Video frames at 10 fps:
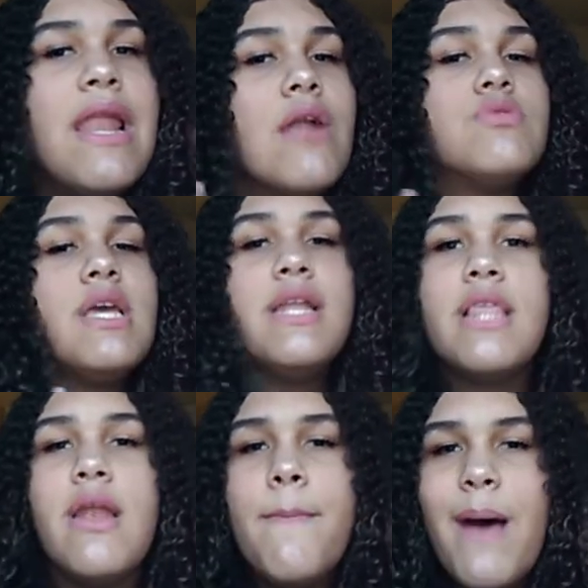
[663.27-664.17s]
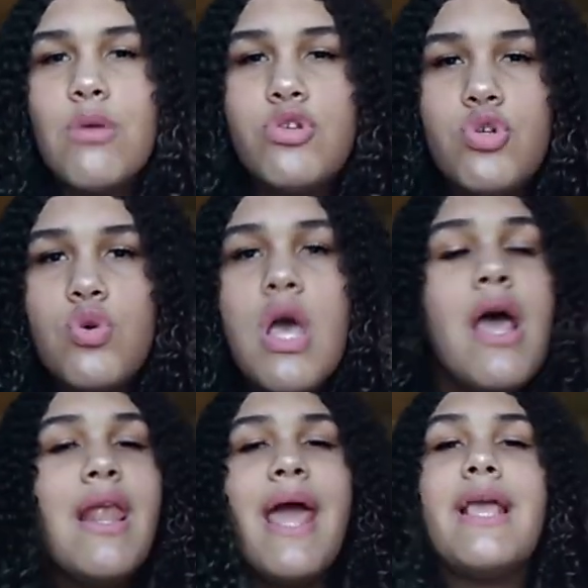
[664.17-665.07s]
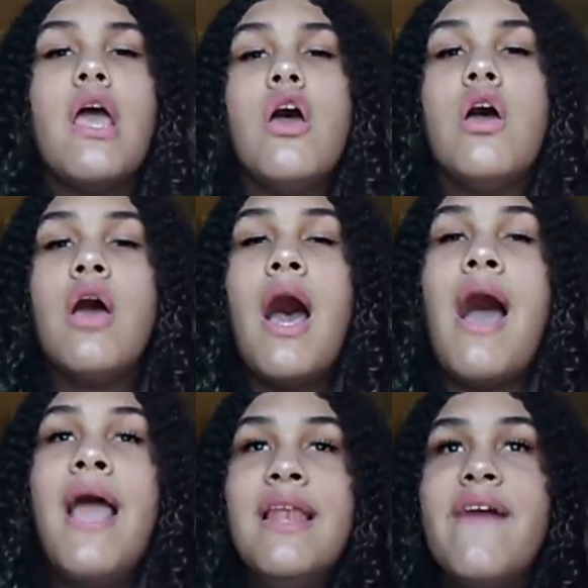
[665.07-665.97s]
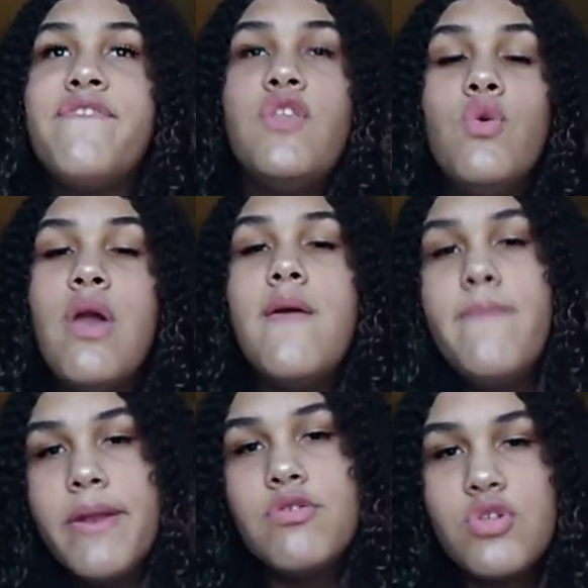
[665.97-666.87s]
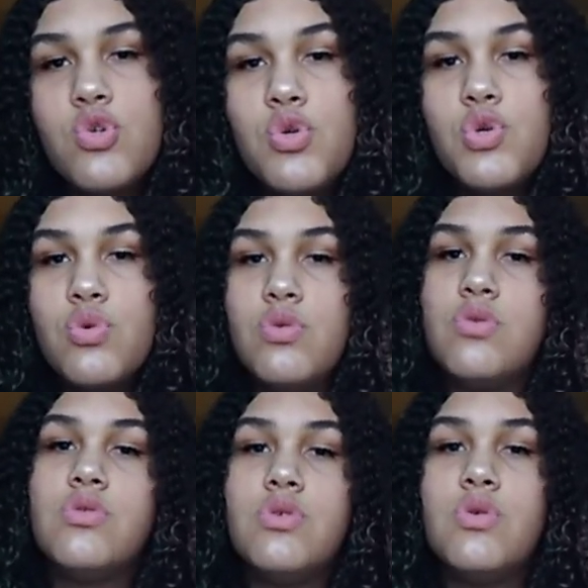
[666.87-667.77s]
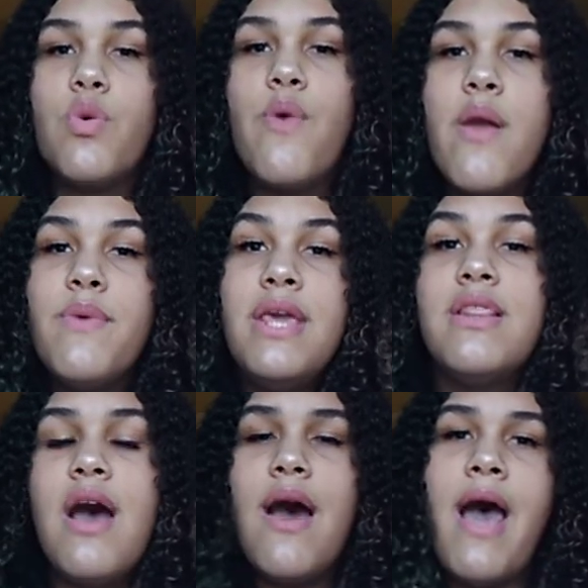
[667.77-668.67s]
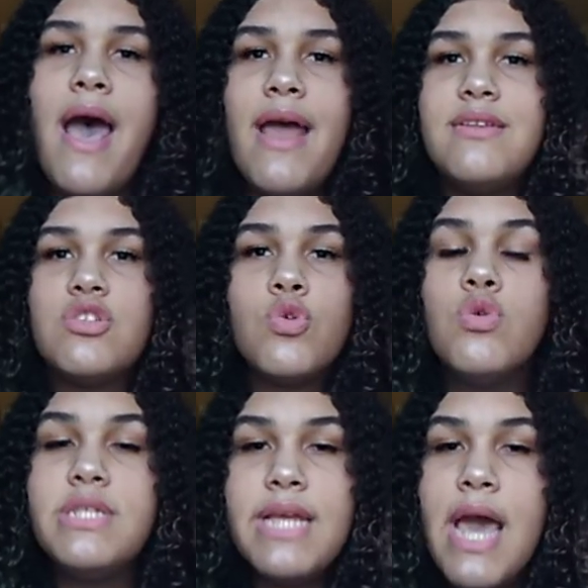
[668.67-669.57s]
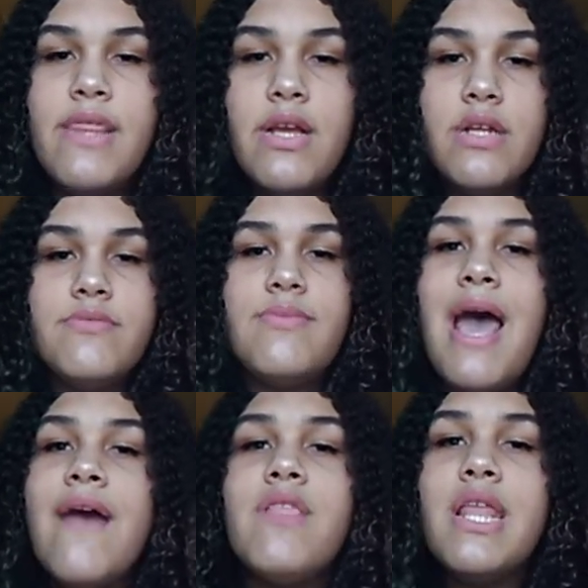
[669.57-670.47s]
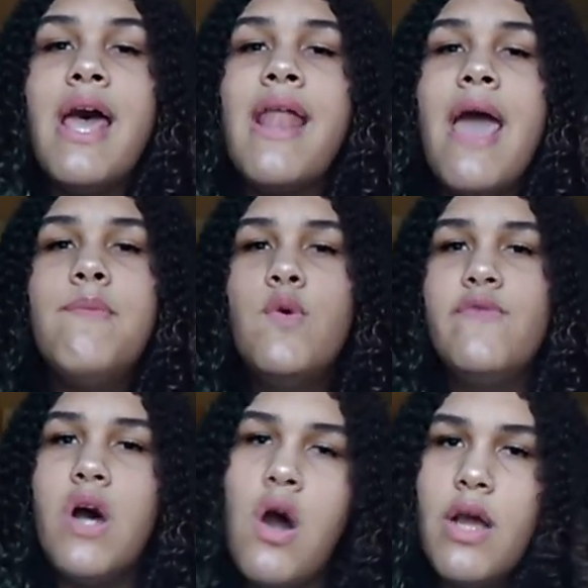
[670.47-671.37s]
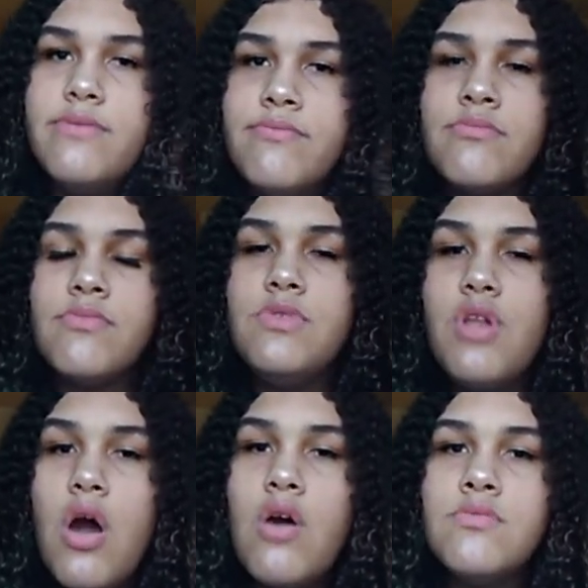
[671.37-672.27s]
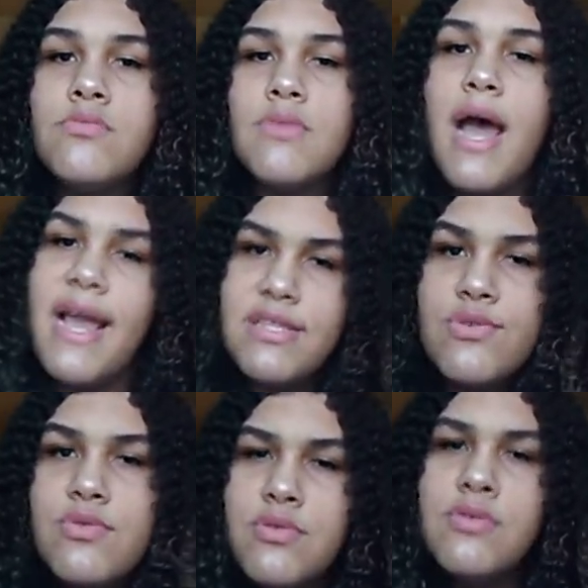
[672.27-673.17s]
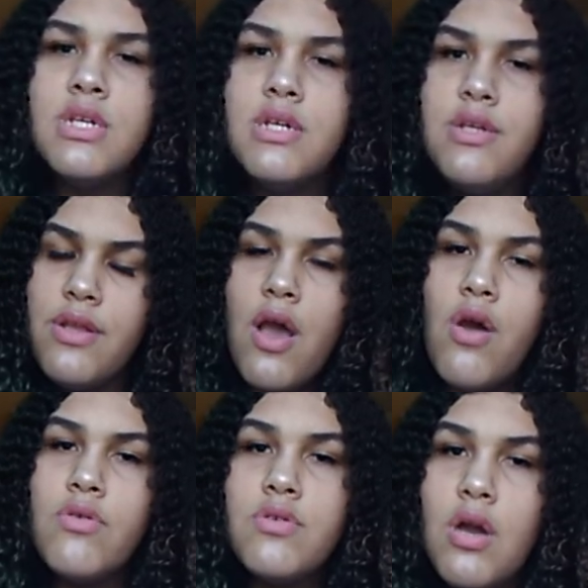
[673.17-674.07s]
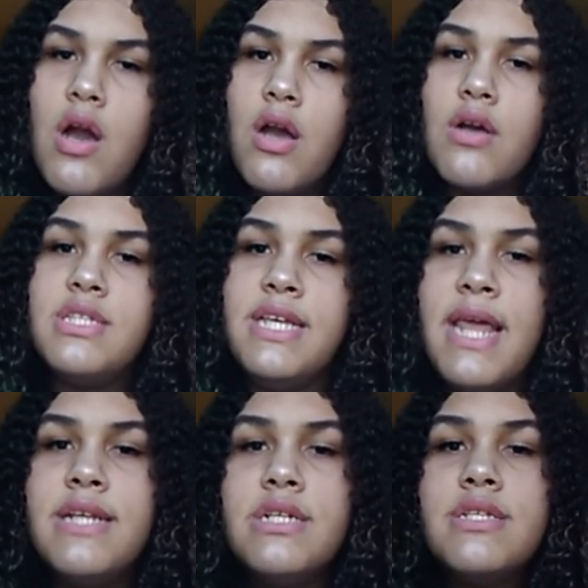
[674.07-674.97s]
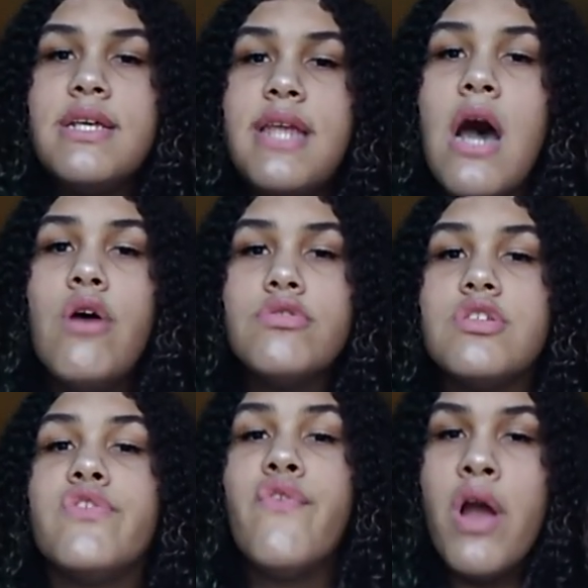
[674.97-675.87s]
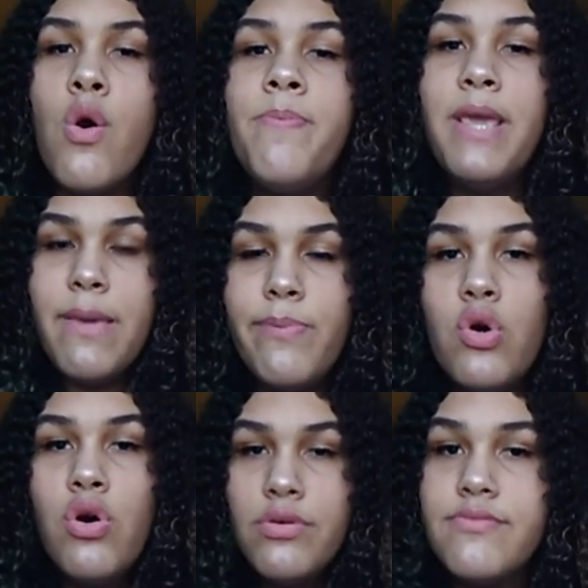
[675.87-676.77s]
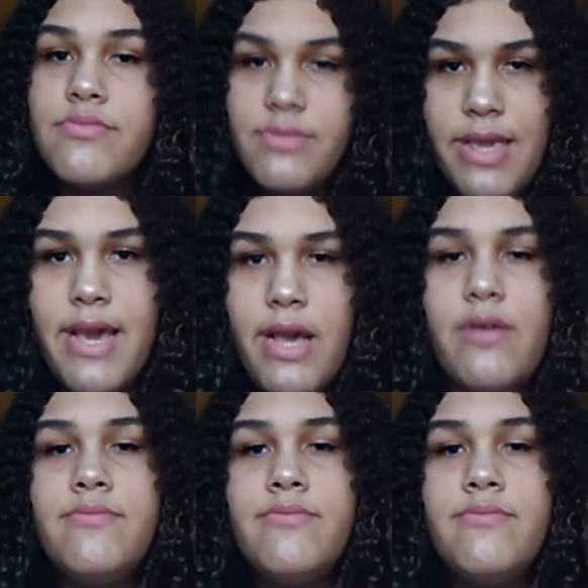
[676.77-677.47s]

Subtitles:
And I don't say nothing about you. Like, I left you in middle school where we had school together. After that, I moved on. High school, teenagers, adults, grown people. Yeah.